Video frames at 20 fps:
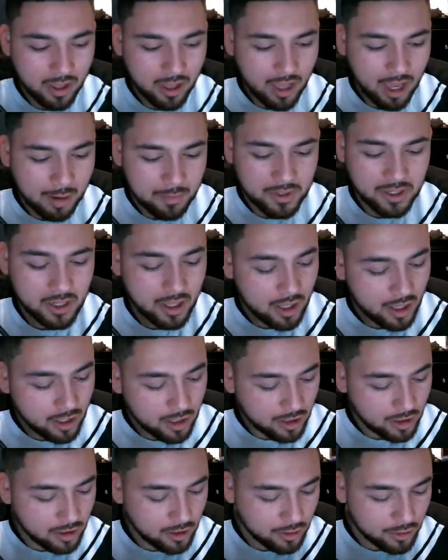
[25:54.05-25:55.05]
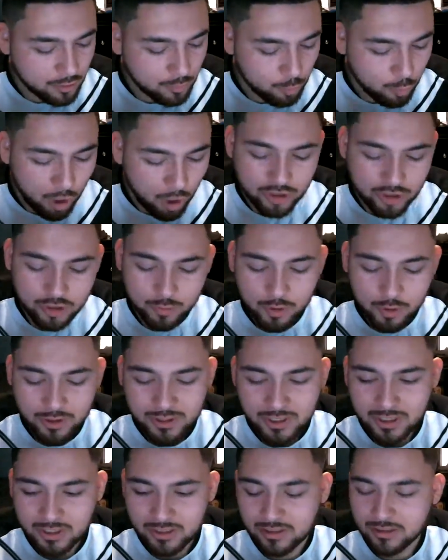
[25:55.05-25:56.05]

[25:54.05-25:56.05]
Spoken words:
I mean, Roger Martinez,